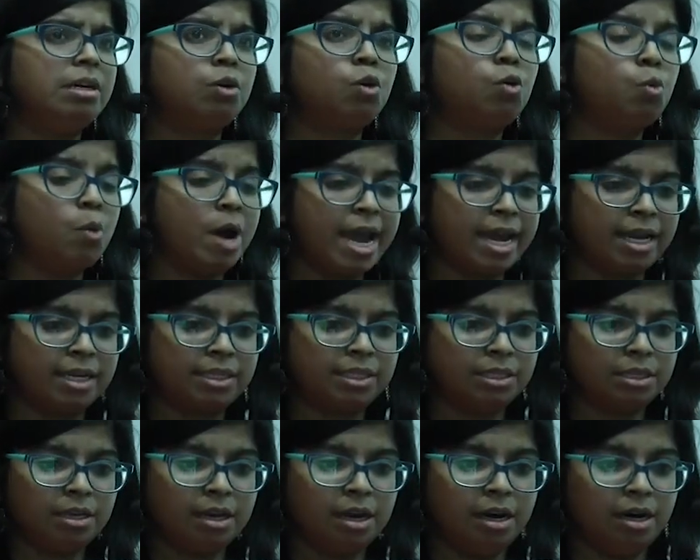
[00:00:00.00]

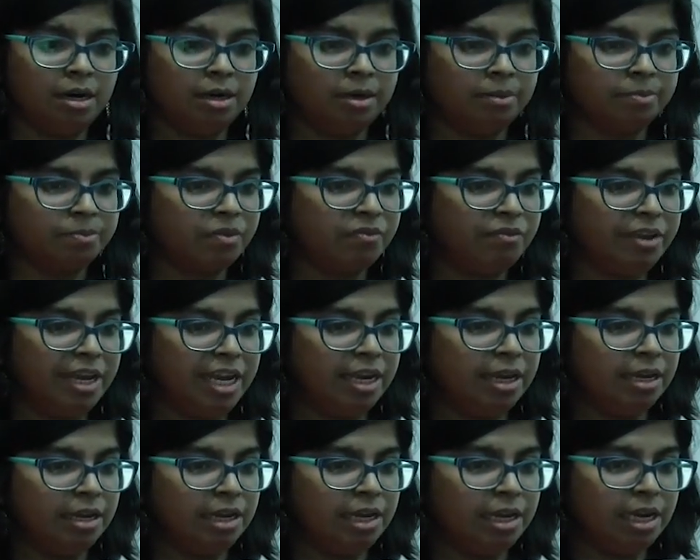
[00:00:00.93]
quacks.
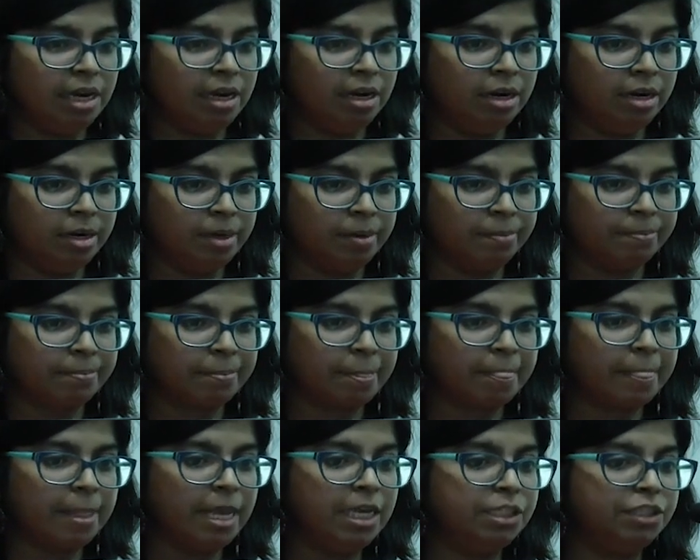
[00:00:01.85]
We
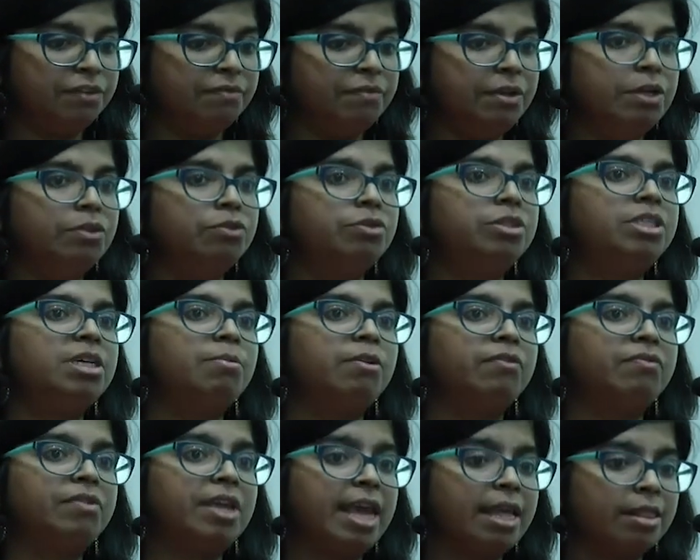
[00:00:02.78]
interviewed some
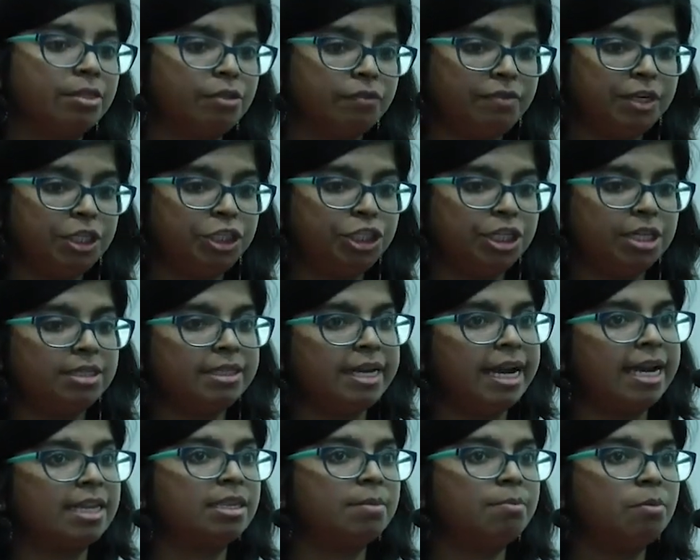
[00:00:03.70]
of the health officials
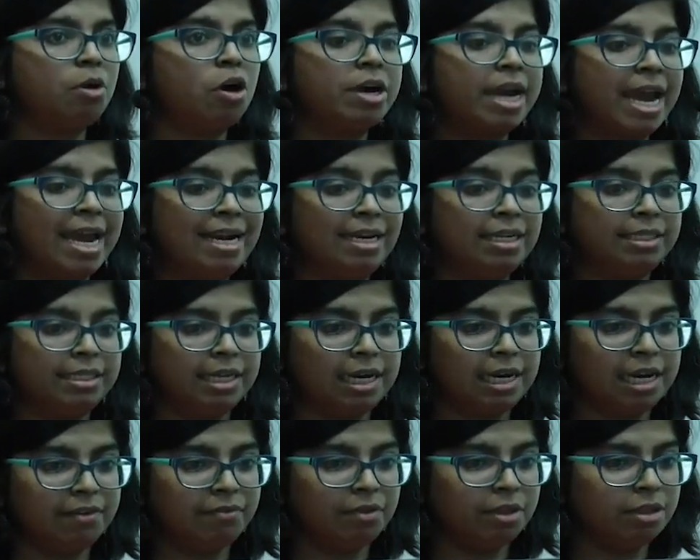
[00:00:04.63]
at the block and
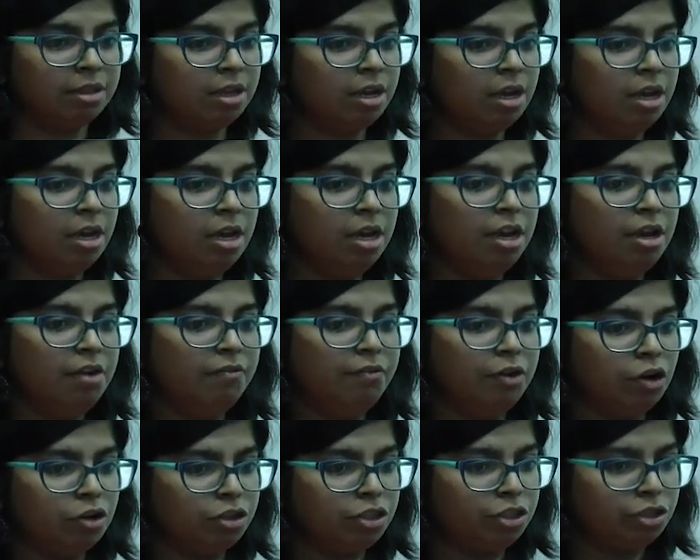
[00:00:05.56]
district level.
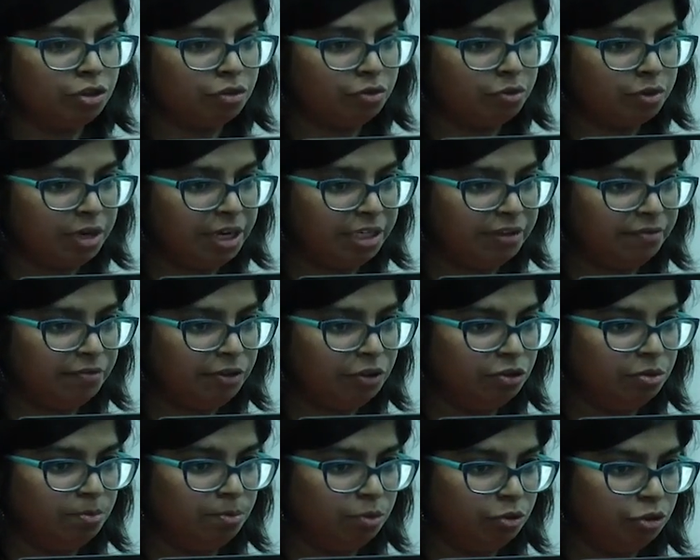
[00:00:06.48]
We also
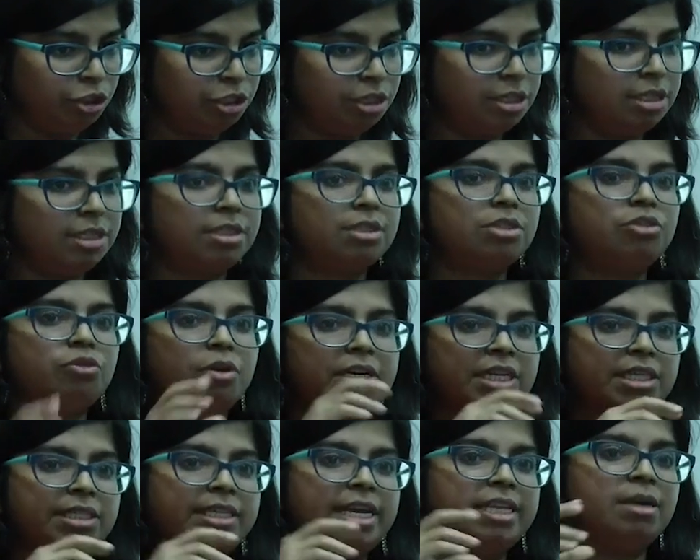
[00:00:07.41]
interviewed butchers to
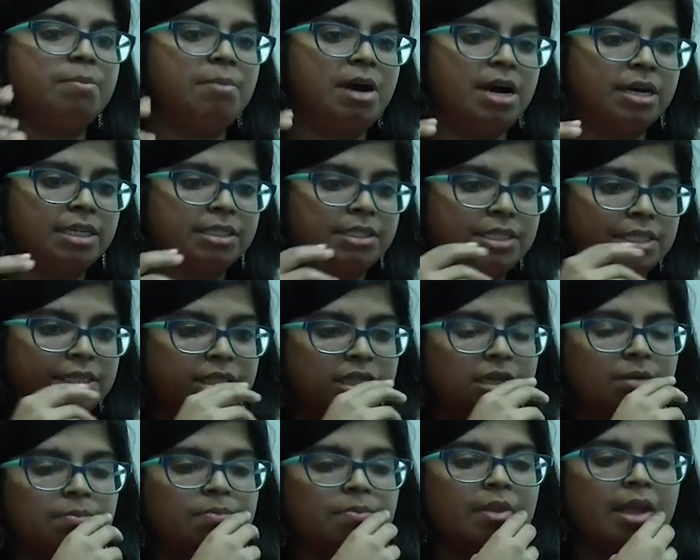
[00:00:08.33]
understand the market
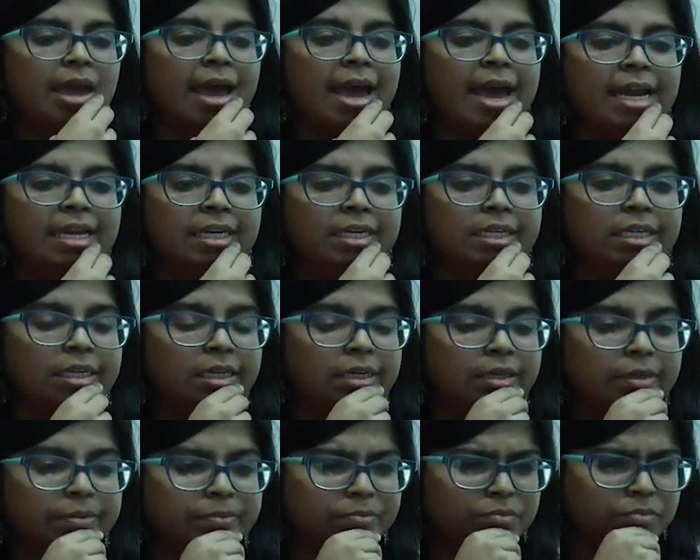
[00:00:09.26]
system and
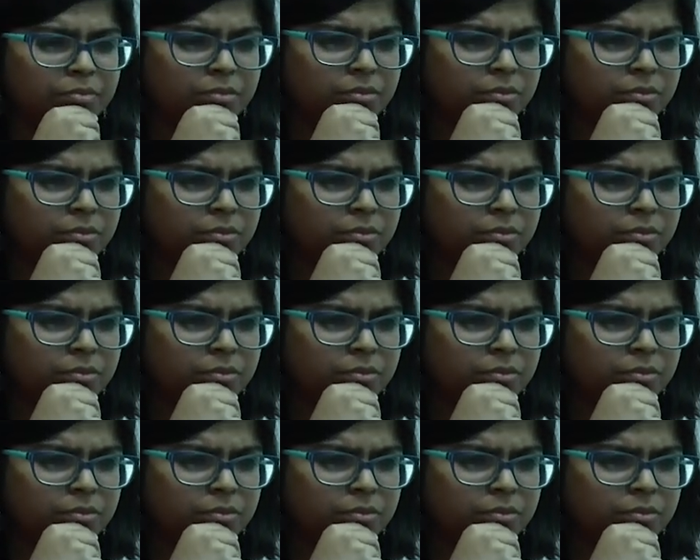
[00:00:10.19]
the